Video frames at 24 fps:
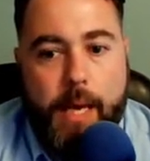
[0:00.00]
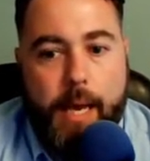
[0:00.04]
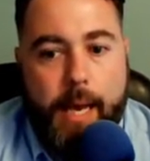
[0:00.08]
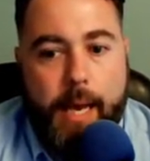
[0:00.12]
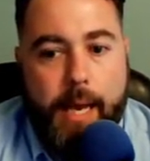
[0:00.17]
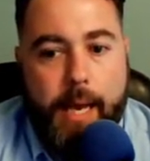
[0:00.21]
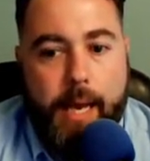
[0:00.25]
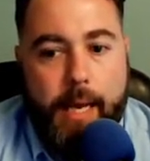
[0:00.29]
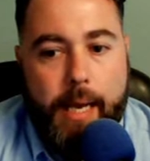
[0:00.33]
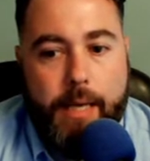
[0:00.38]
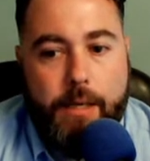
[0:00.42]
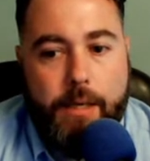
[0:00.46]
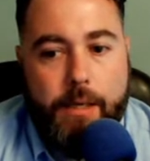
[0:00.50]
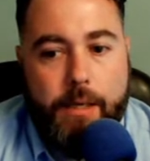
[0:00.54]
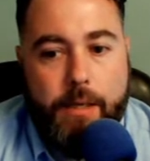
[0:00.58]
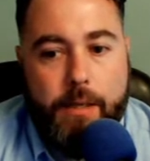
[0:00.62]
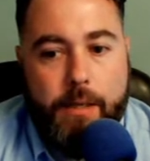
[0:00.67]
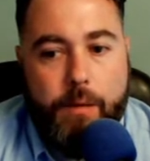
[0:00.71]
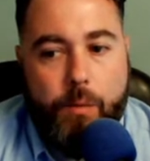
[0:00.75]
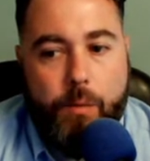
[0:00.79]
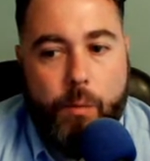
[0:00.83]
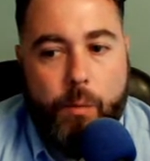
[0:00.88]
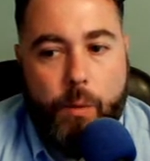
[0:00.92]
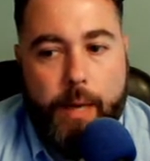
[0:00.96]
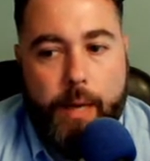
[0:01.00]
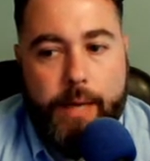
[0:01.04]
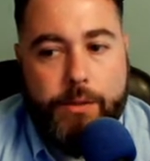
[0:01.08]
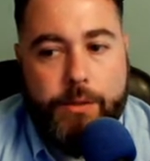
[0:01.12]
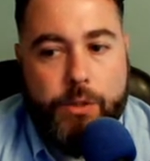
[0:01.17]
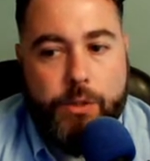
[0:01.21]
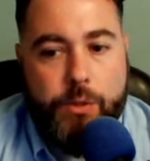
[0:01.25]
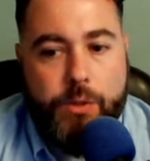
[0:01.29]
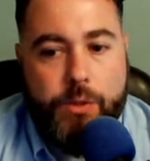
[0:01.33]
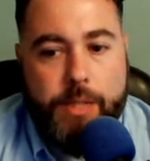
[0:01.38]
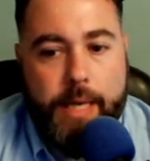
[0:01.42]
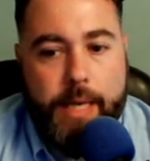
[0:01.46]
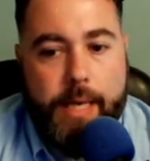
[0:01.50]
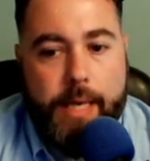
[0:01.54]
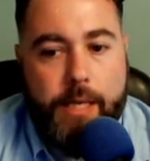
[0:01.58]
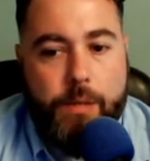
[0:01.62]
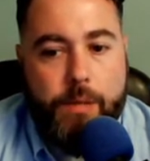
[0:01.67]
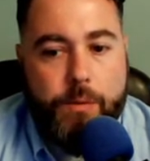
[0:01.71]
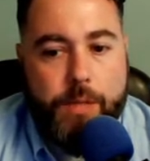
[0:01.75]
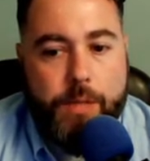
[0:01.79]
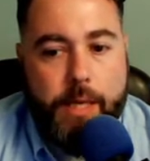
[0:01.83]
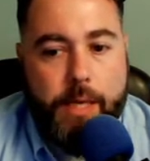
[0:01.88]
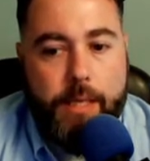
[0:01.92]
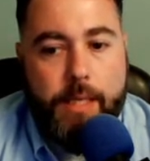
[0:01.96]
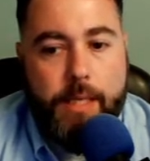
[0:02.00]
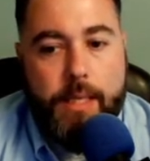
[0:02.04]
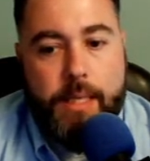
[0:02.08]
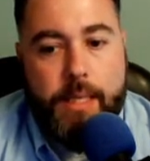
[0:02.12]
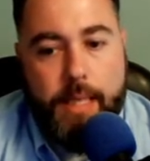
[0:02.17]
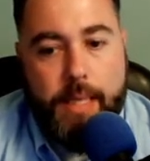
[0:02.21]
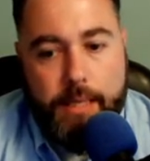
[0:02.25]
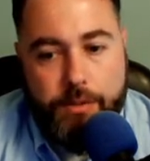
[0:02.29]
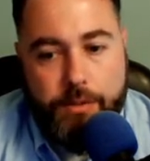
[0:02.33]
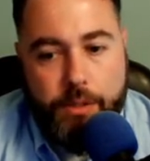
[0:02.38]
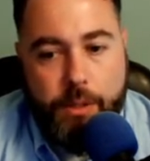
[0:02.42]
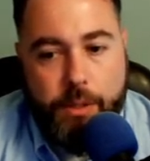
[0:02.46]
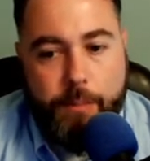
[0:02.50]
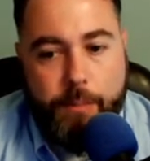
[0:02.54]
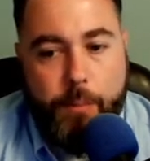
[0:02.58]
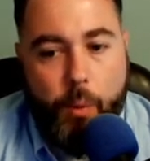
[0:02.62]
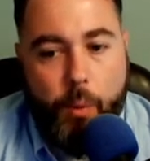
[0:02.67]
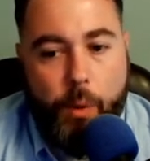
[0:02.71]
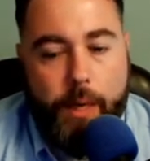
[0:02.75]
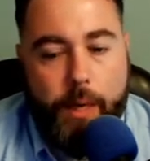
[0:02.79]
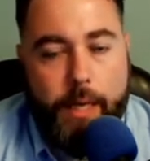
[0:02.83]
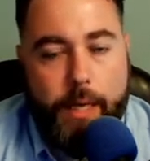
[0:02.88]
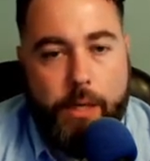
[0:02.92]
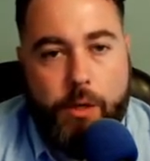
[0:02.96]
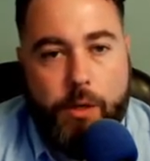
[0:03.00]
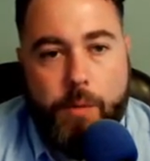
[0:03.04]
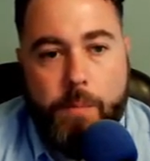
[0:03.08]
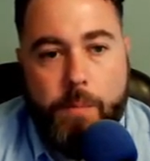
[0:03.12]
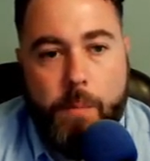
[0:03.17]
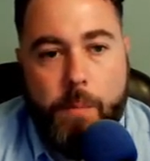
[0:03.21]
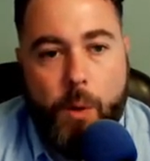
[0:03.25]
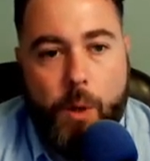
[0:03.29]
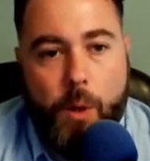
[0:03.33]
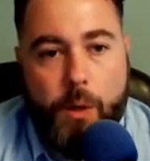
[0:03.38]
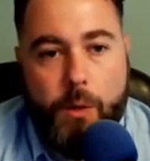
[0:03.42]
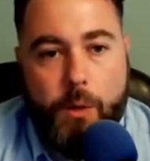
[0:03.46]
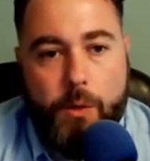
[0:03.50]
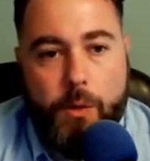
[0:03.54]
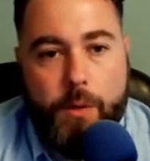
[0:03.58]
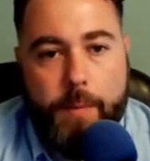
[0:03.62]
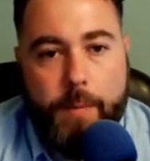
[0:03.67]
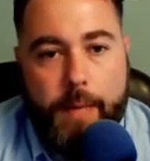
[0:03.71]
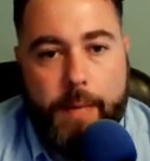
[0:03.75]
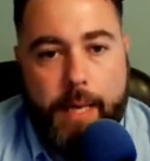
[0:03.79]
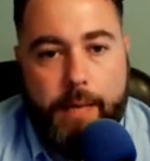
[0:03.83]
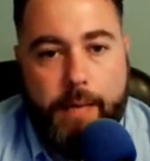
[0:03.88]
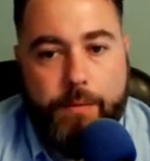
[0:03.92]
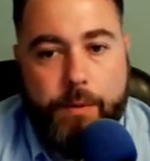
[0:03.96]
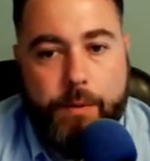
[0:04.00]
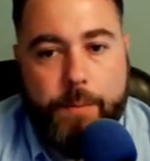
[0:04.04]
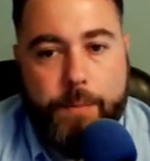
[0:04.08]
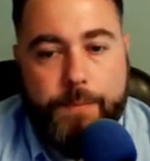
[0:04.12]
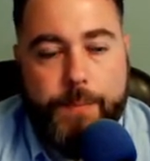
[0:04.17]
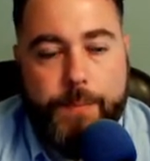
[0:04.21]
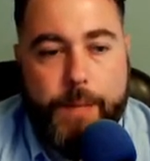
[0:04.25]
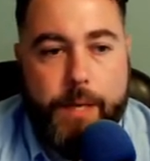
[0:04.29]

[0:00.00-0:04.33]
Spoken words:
And as you say it, you say, yes, good boy, and you marker the behavior.